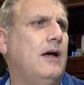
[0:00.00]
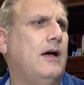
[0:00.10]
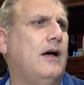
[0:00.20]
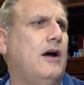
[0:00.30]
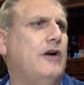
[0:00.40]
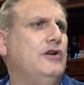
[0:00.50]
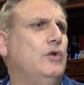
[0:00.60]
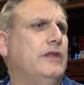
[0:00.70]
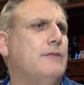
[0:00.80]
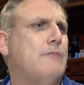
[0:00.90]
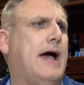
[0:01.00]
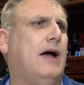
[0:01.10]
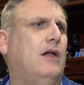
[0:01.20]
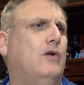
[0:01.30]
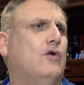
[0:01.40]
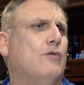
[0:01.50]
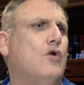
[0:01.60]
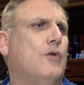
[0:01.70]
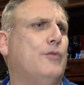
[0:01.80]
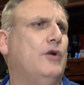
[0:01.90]
Are you doing the mile or
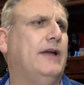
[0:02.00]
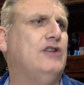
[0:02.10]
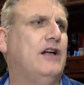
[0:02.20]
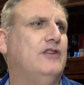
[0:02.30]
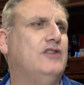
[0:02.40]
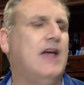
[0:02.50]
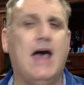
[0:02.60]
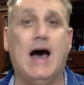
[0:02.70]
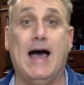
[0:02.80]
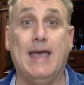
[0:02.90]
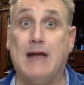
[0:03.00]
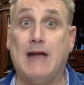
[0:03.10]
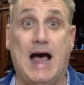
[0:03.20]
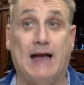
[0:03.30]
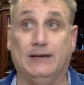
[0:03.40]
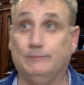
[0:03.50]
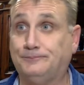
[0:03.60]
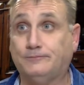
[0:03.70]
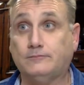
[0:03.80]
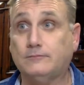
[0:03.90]
more per day challenge? I am not.
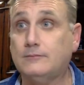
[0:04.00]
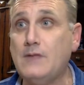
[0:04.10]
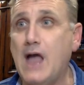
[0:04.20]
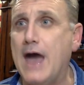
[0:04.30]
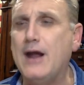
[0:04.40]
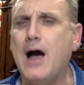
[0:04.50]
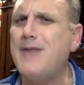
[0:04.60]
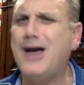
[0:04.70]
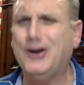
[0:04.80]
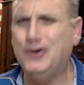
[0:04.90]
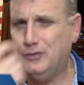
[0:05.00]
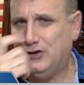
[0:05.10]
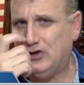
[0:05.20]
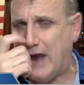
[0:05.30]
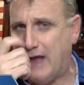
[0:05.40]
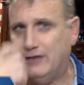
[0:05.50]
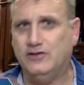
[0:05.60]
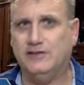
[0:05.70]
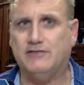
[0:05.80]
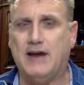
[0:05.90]
I'm not good with
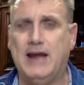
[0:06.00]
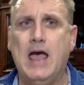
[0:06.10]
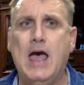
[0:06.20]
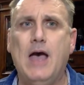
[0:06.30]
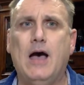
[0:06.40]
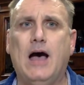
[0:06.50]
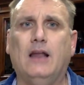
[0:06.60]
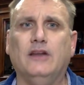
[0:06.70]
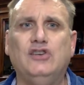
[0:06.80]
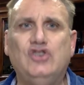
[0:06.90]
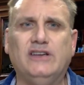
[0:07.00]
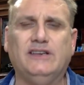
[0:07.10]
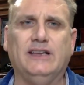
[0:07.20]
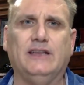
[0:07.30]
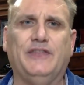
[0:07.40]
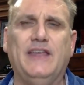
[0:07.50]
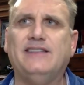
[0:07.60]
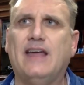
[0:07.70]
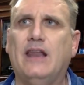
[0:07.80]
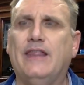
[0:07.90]
challenges, right?
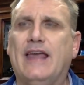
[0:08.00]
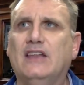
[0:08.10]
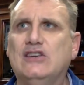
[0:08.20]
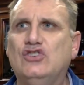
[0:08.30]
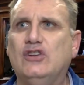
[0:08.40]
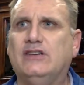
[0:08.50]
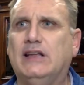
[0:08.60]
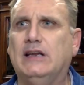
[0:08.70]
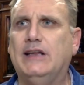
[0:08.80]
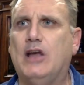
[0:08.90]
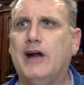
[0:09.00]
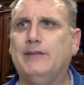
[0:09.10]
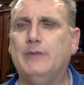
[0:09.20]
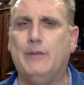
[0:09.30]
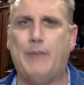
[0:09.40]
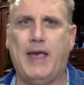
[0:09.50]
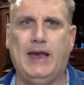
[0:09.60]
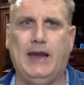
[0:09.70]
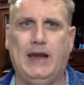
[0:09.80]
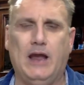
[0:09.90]
Things that logistically cause me
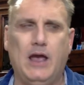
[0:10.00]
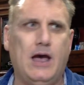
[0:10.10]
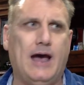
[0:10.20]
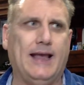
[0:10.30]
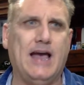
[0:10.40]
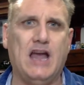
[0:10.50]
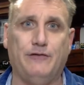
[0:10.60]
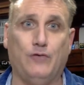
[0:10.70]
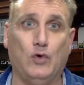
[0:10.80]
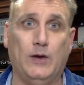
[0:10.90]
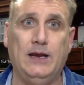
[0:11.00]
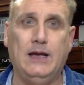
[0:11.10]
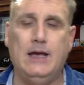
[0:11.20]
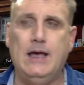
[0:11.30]
pain, I kind of avoid.